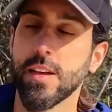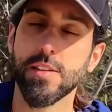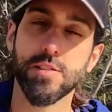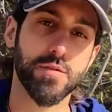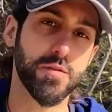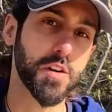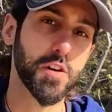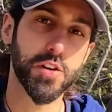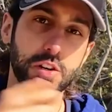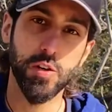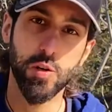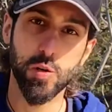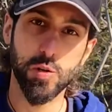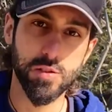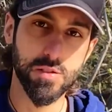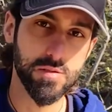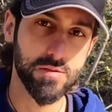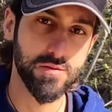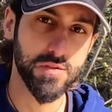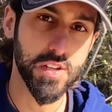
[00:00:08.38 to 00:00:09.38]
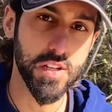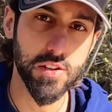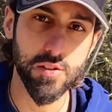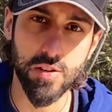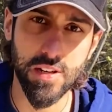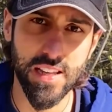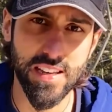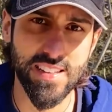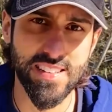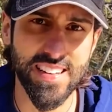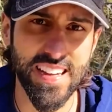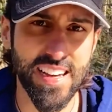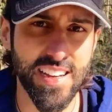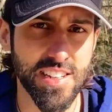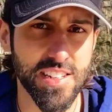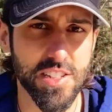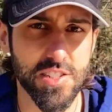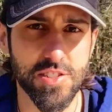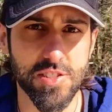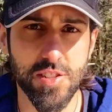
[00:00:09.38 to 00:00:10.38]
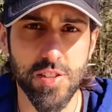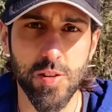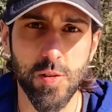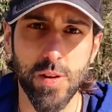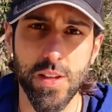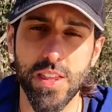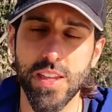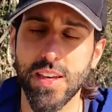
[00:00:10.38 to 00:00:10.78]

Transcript: it's a very old video, like nine years ago I